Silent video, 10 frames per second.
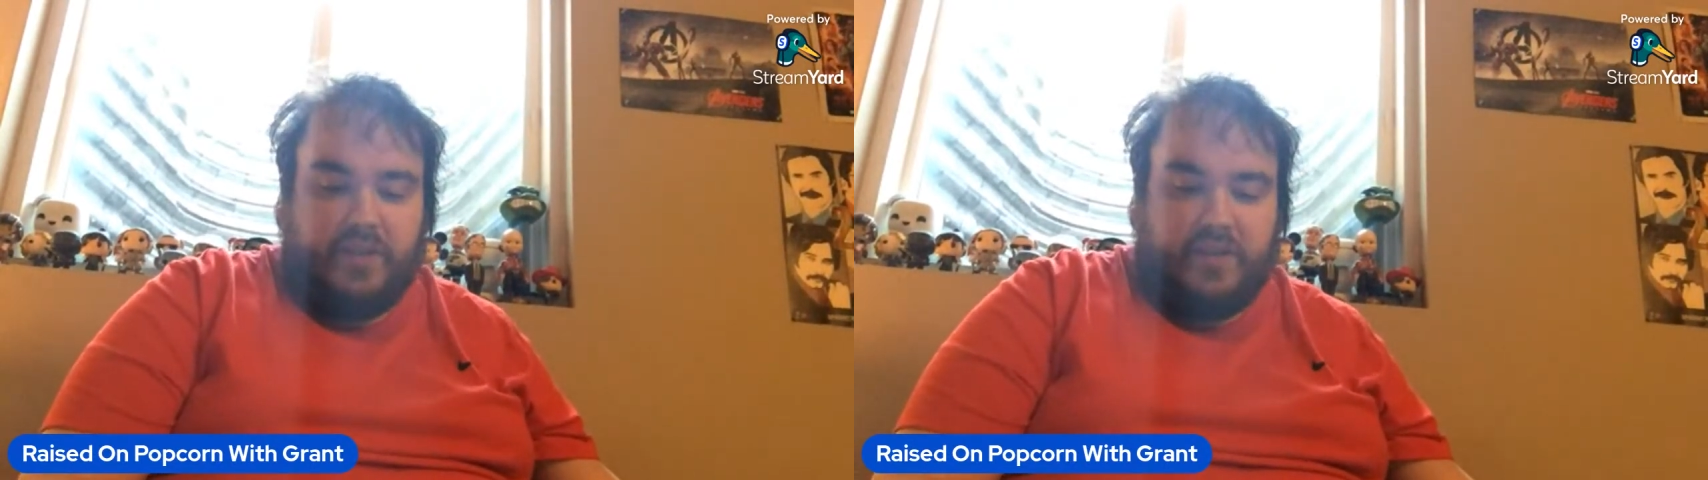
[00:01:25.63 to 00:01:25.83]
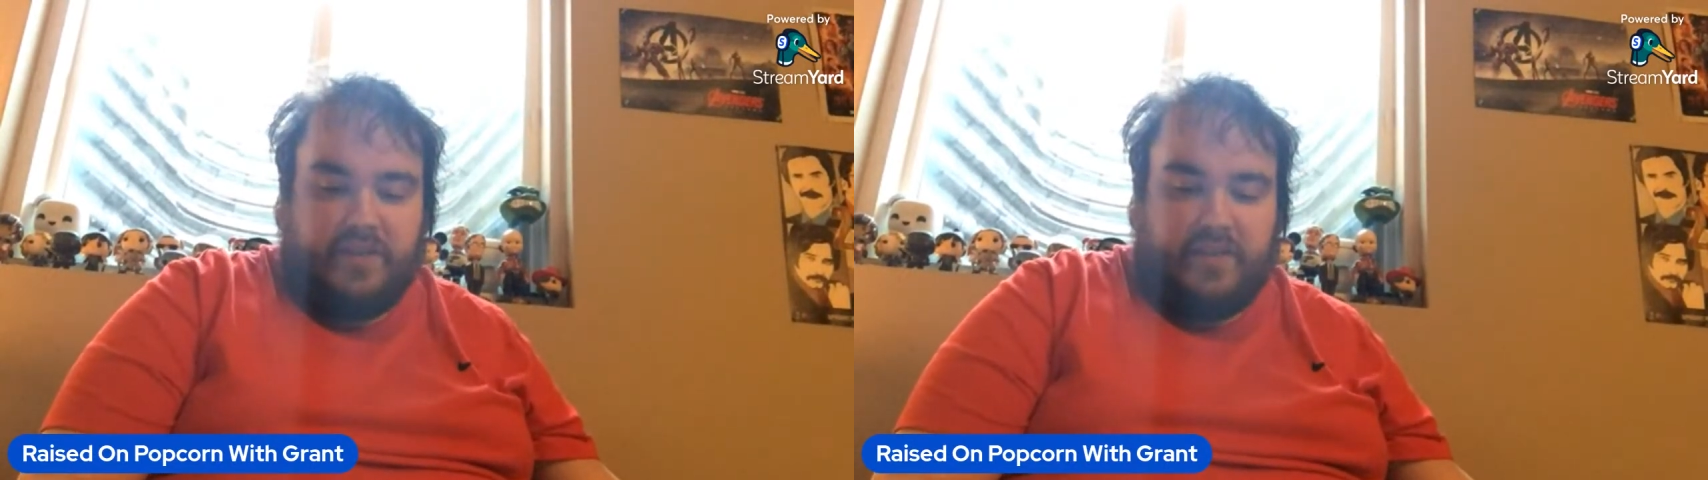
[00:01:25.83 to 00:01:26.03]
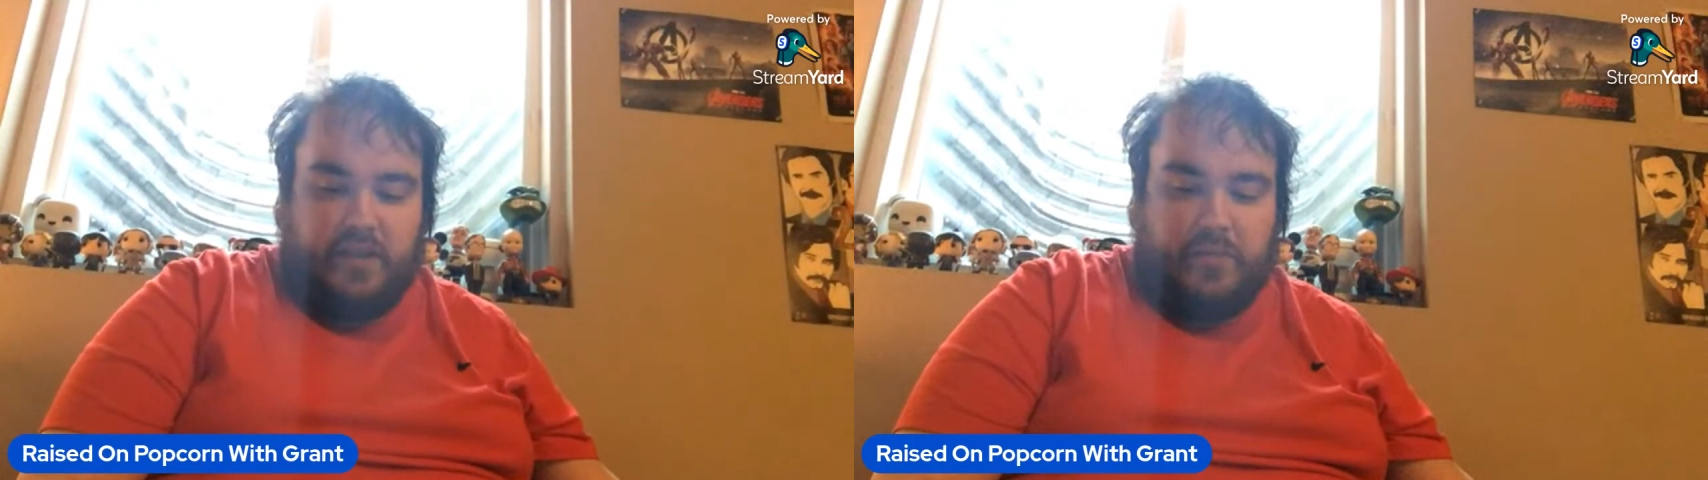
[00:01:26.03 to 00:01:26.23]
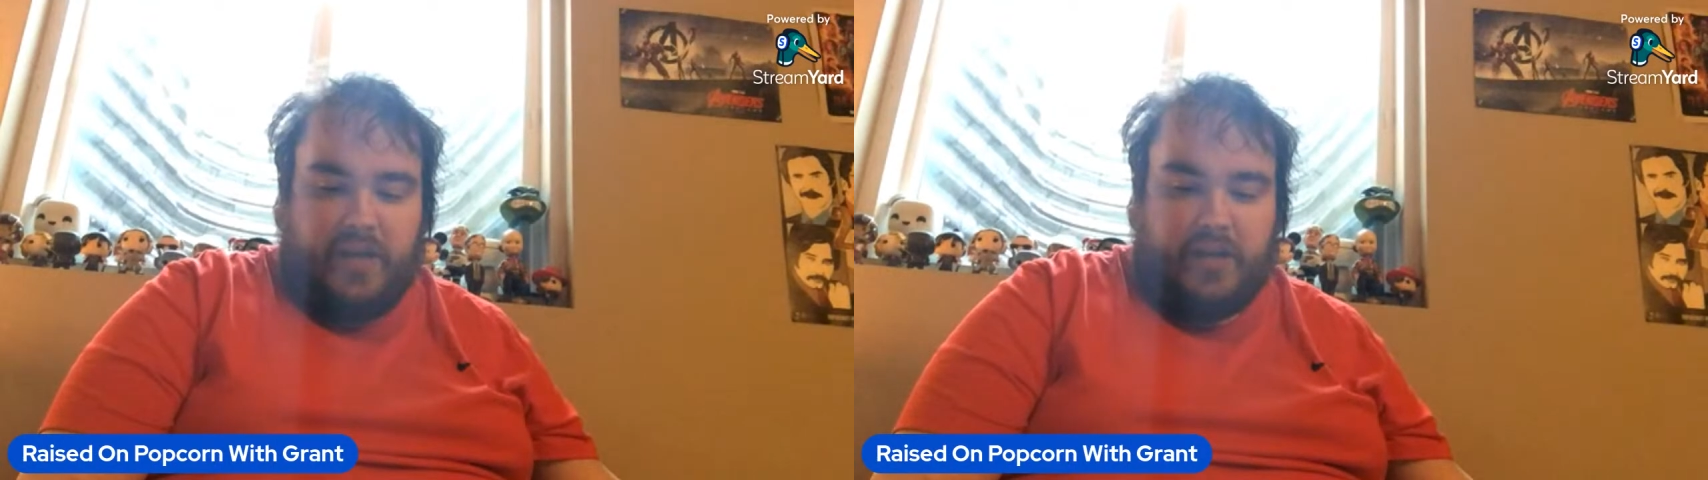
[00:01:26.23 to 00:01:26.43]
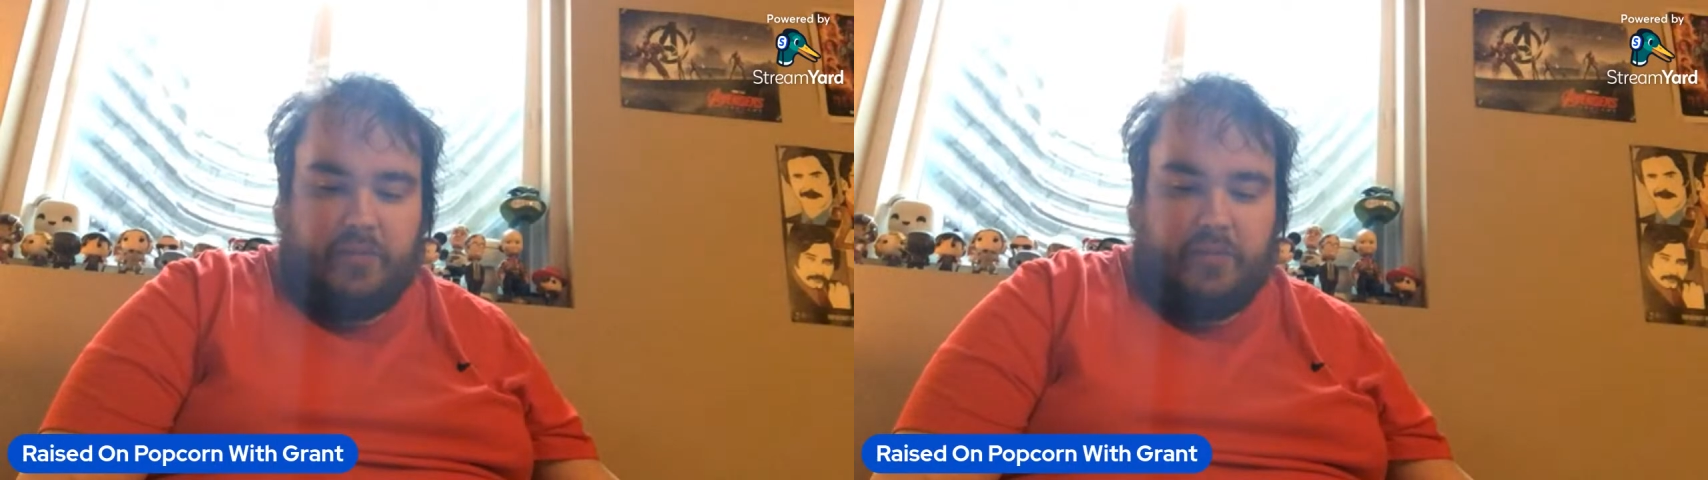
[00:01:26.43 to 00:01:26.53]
cinematic